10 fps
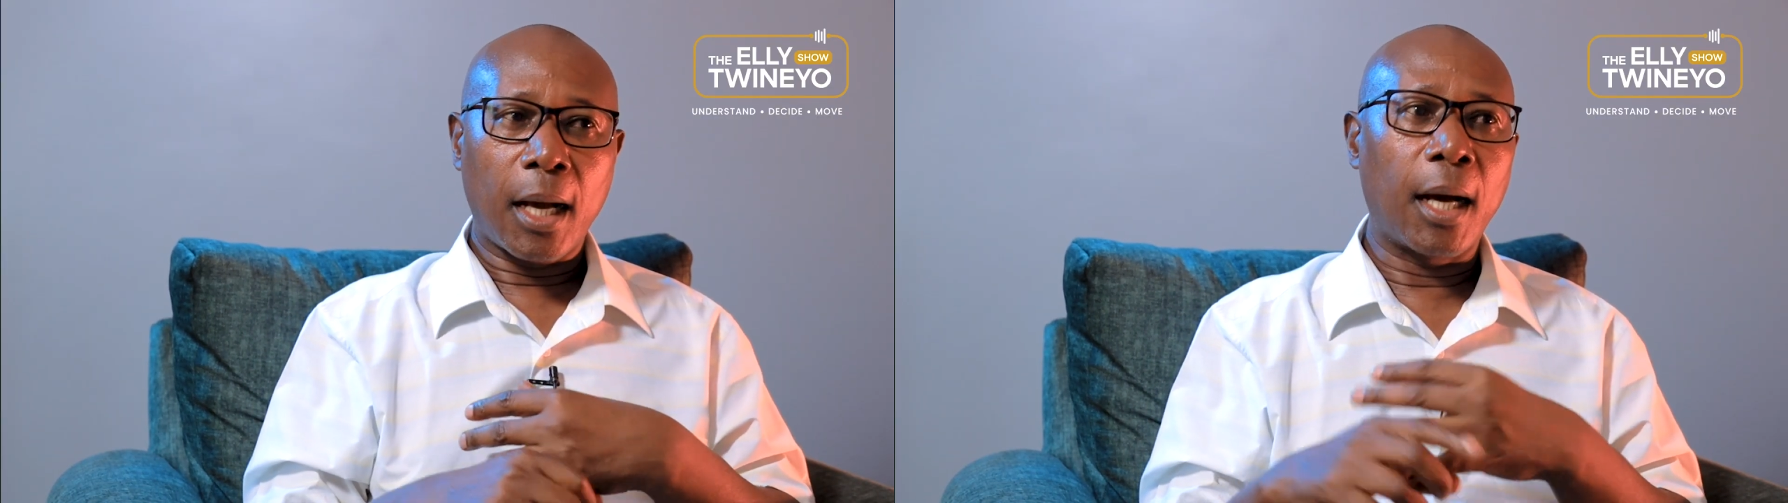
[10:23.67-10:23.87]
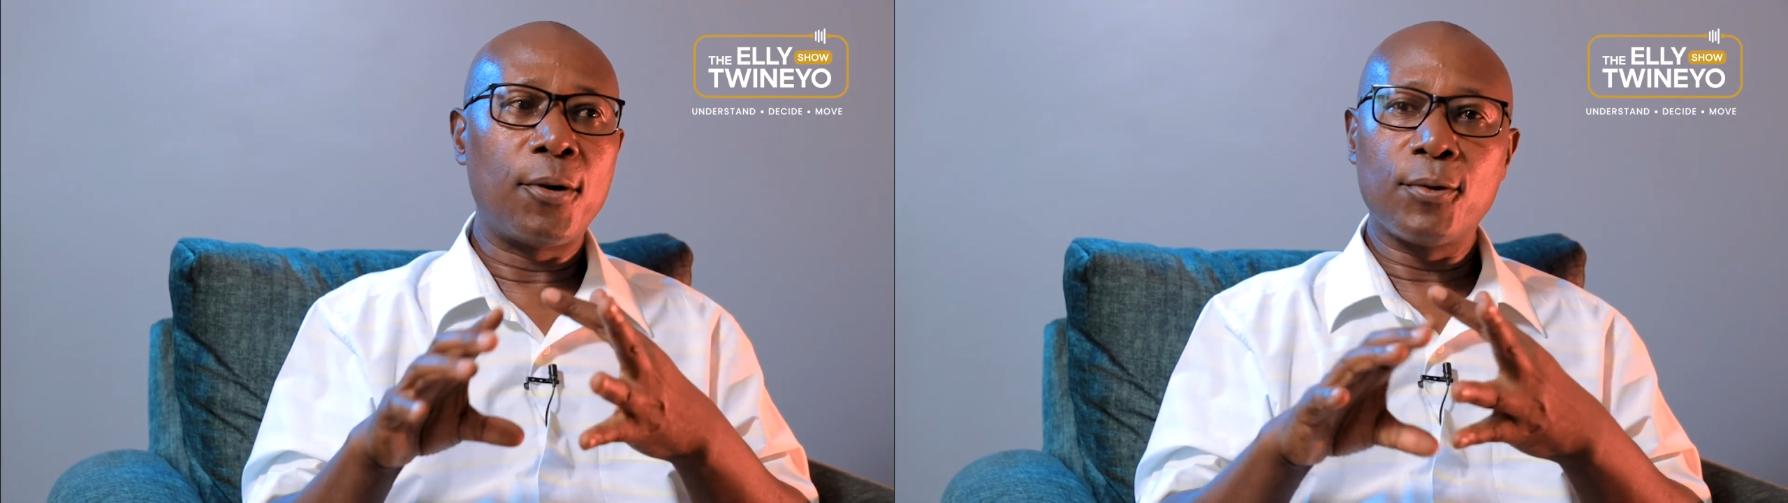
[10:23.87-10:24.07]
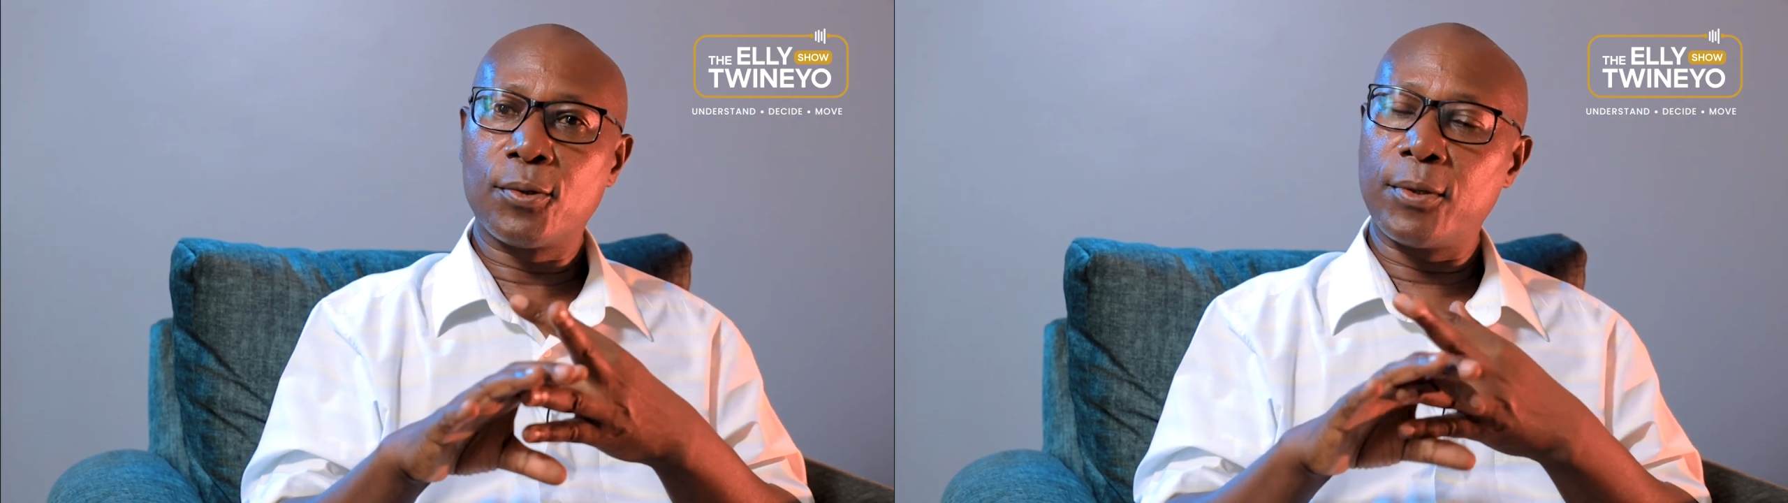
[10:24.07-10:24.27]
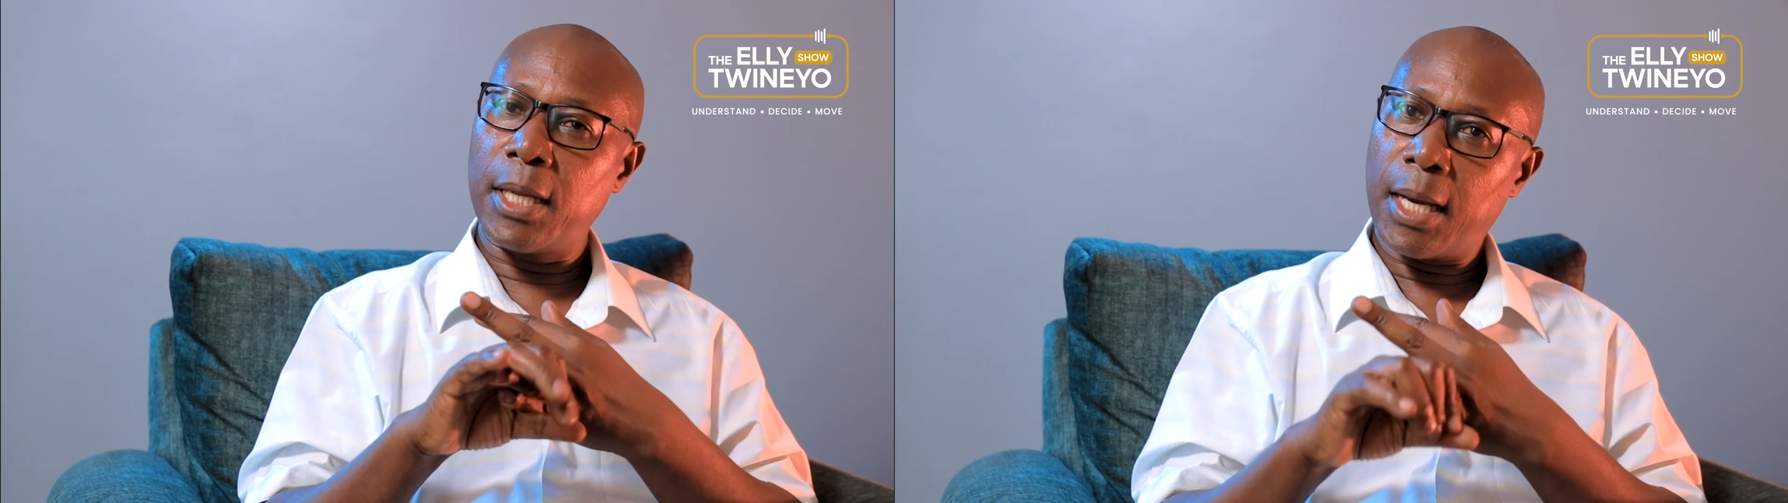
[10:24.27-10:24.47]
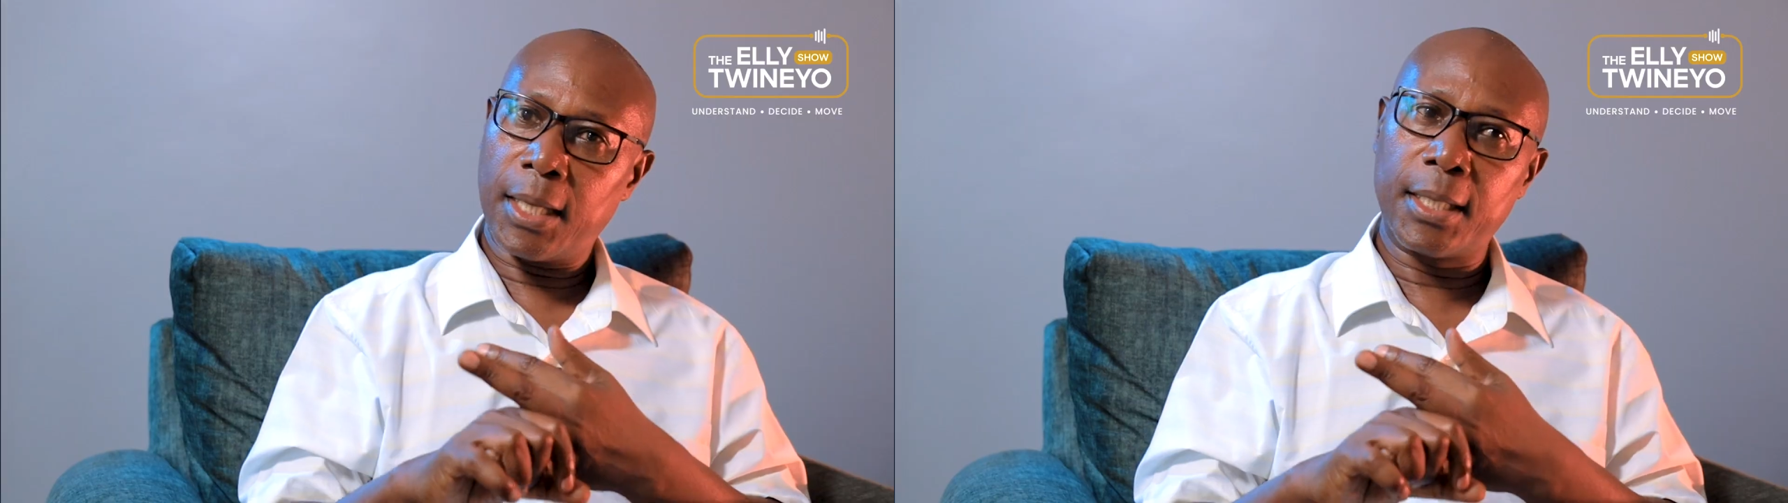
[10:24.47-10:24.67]
and also they
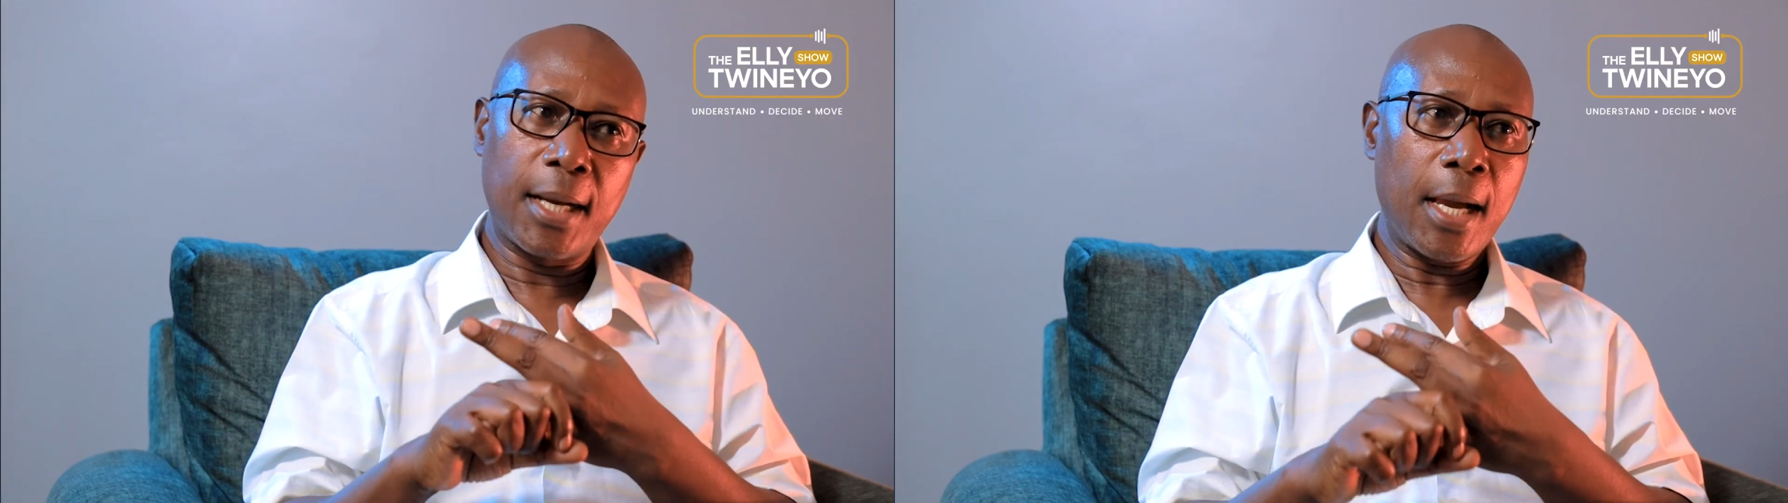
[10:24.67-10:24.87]
had